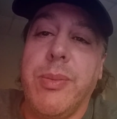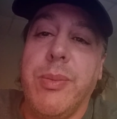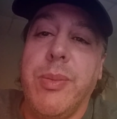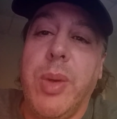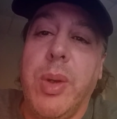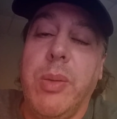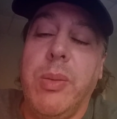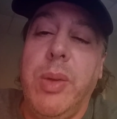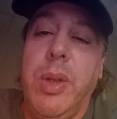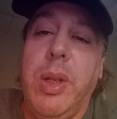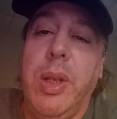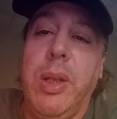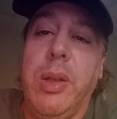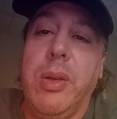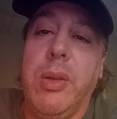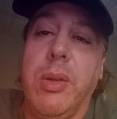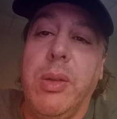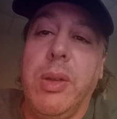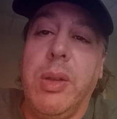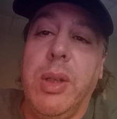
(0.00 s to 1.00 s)
But we need
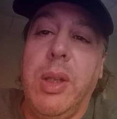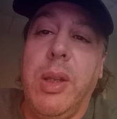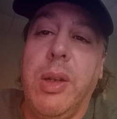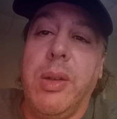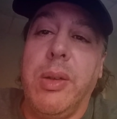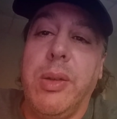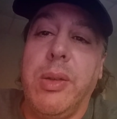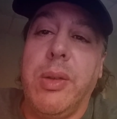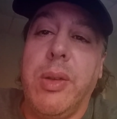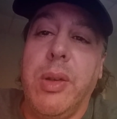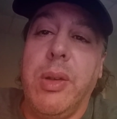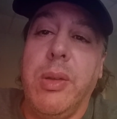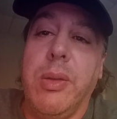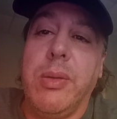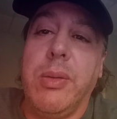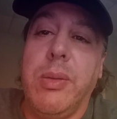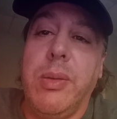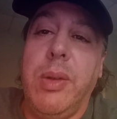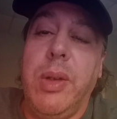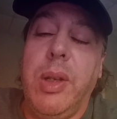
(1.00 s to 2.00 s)
good leaders too.
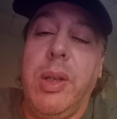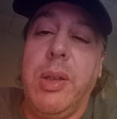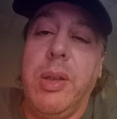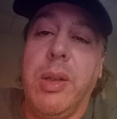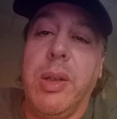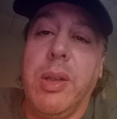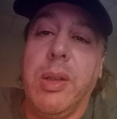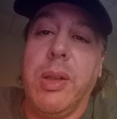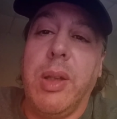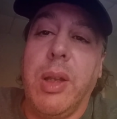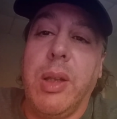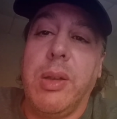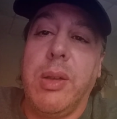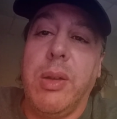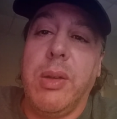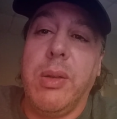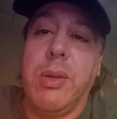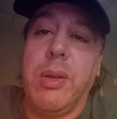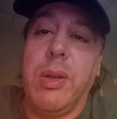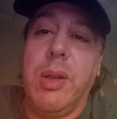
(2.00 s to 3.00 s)
We need to elect
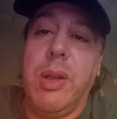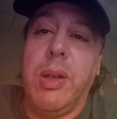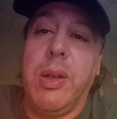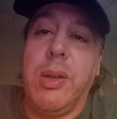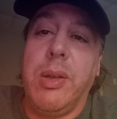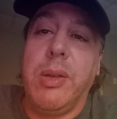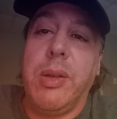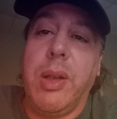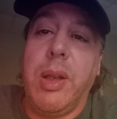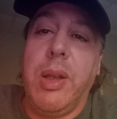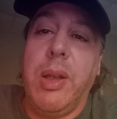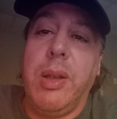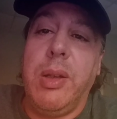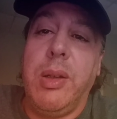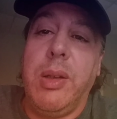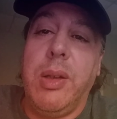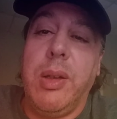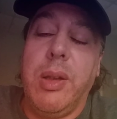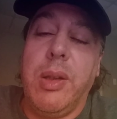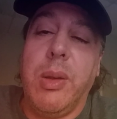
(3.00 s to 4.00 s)
good leaders,
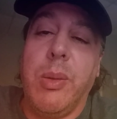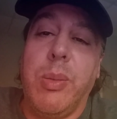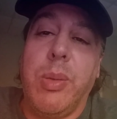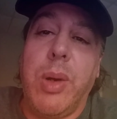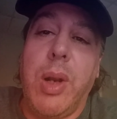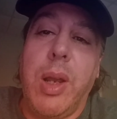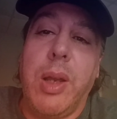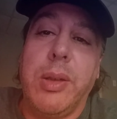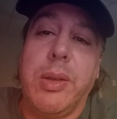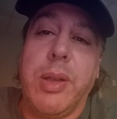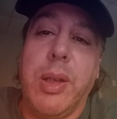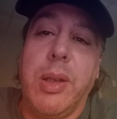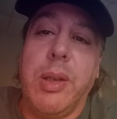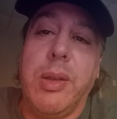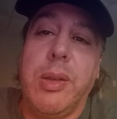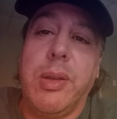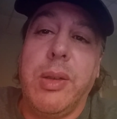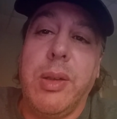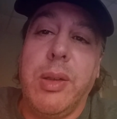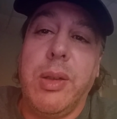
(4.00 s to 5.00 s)
and the
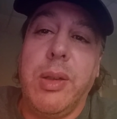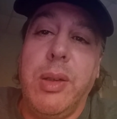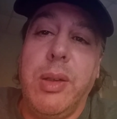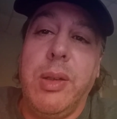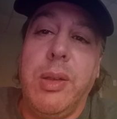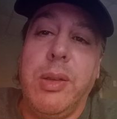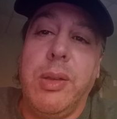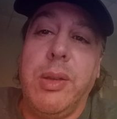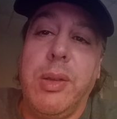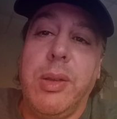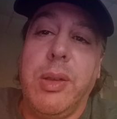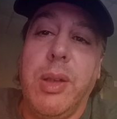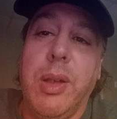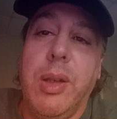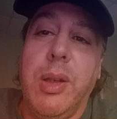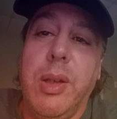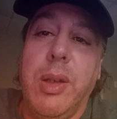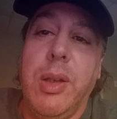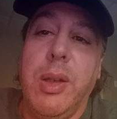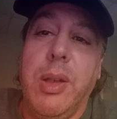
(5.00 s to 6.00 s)
process is
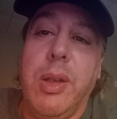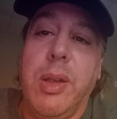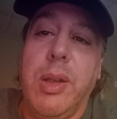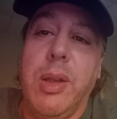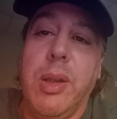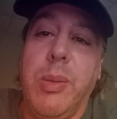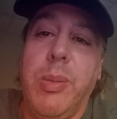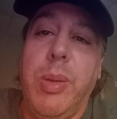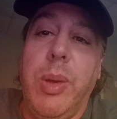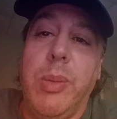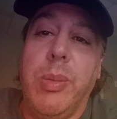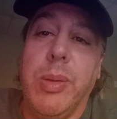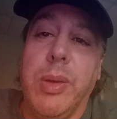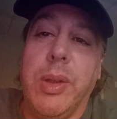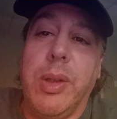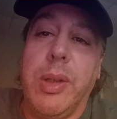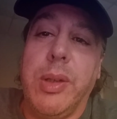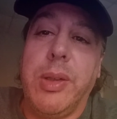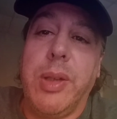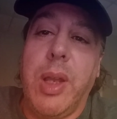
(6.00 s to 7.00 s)
the people
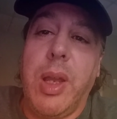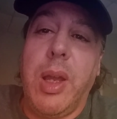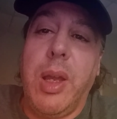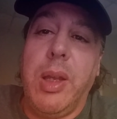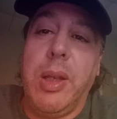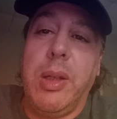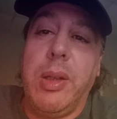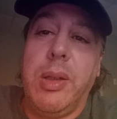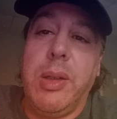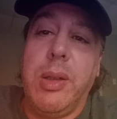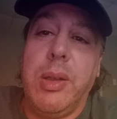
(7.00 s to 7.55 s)
decide.